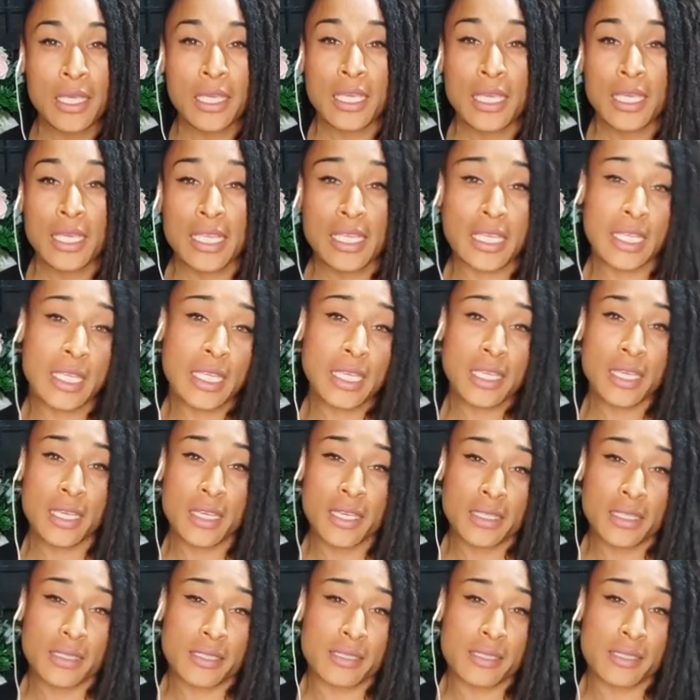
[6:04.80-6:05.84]
y
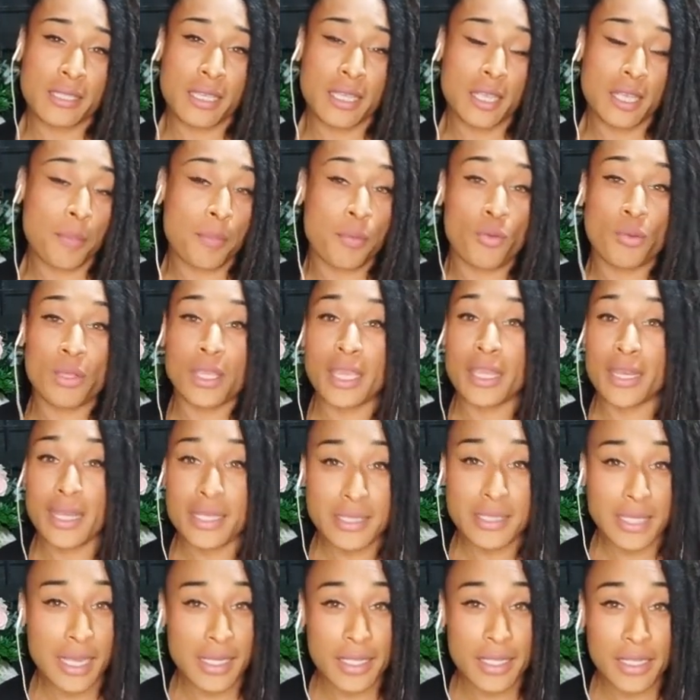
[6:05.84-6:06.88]
que pudiera
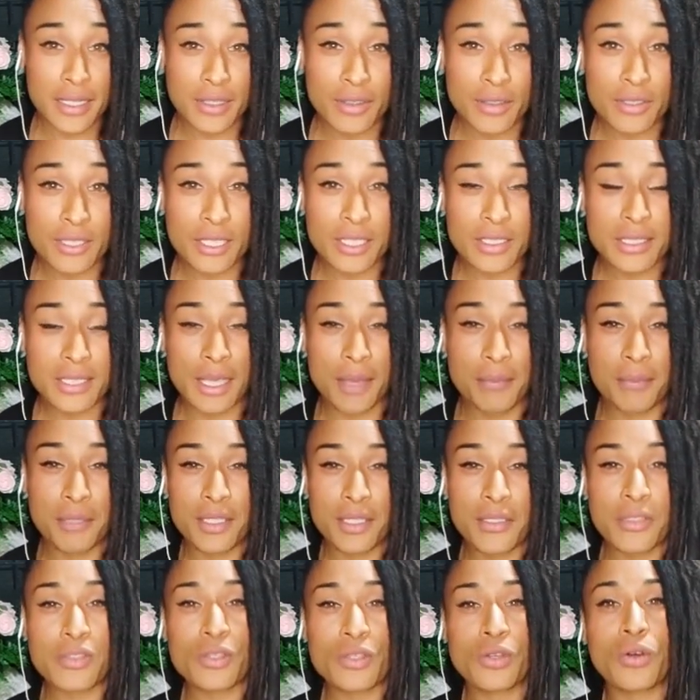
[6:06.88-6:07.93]
salir en los exámenes.
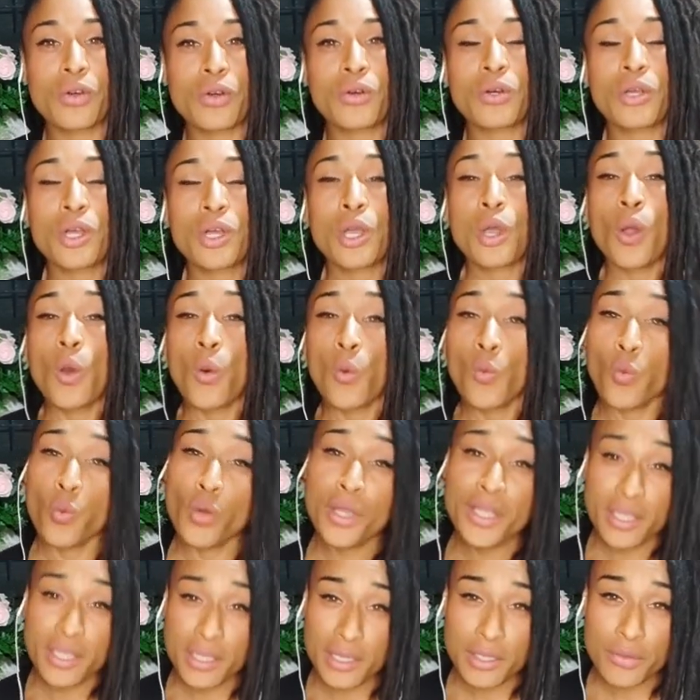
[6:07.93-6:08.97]
So we
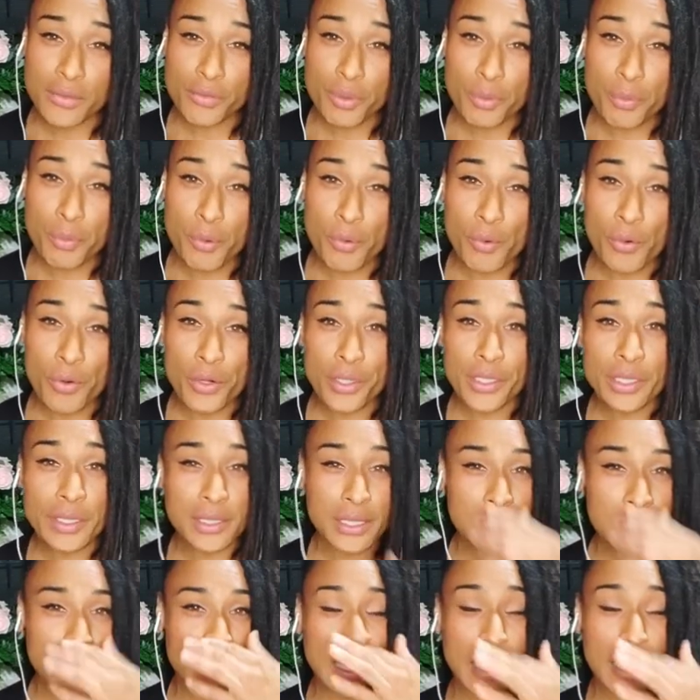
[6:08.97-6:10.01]
did the report.
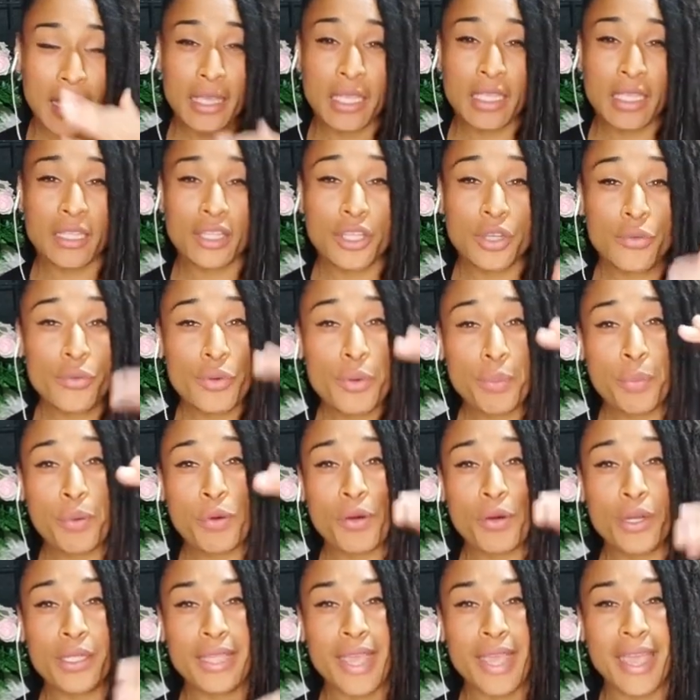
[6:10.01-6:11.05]
In the
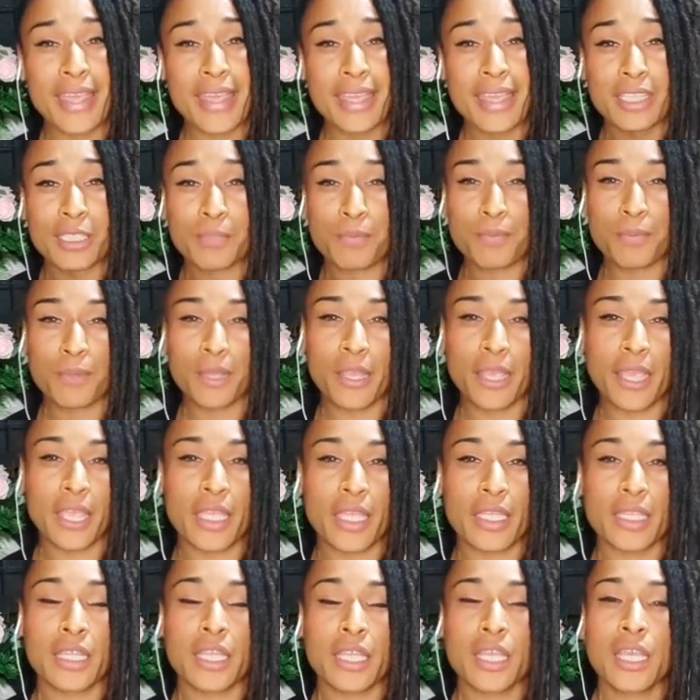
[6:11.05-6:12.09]
report, I
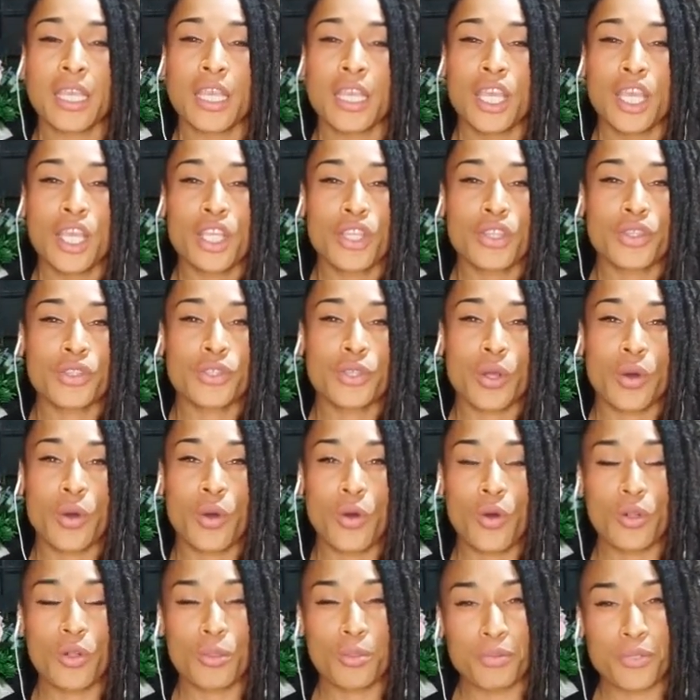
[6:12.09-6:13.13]
explained the
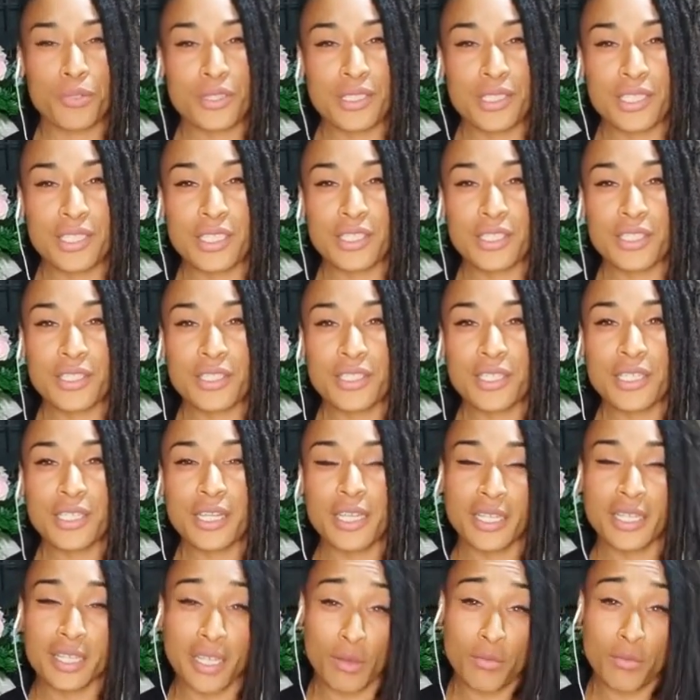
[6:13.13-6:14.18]
whole procedure,
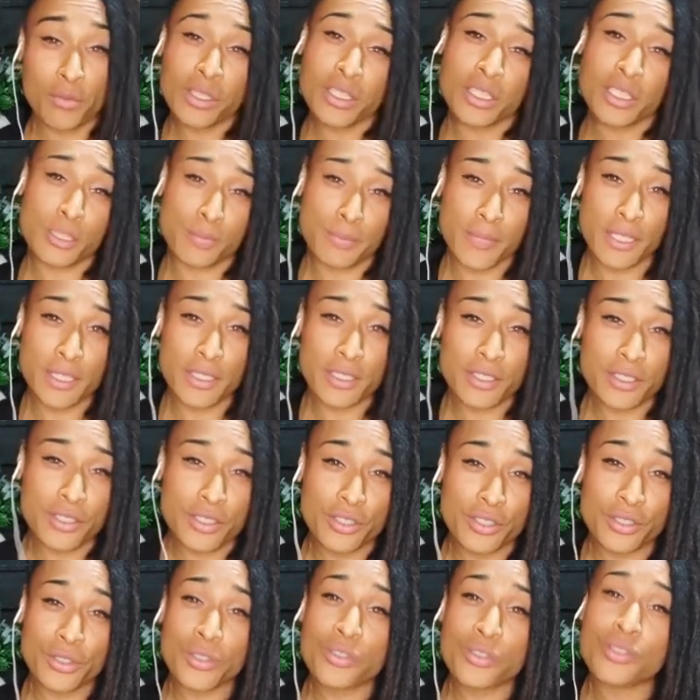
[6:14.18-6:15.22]
and I will explain it to
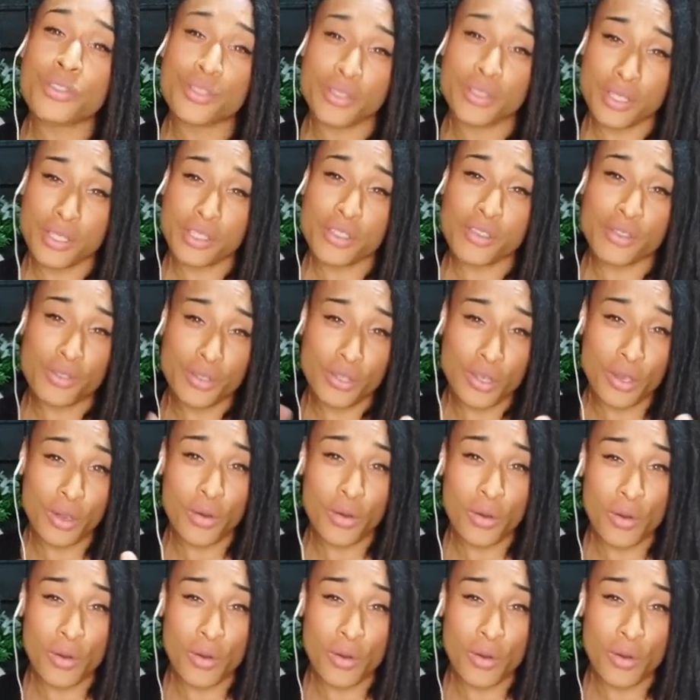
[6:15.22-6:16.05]
you too so that you know